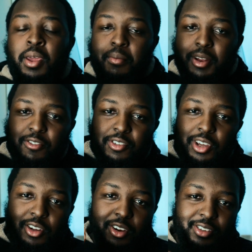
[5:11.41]
But if you
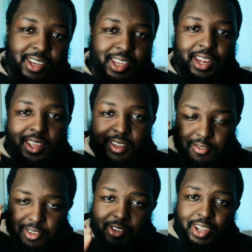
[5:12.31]
can articulate
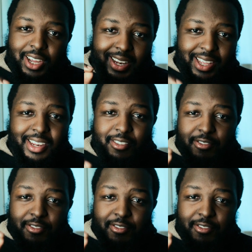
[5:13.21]
very clearly,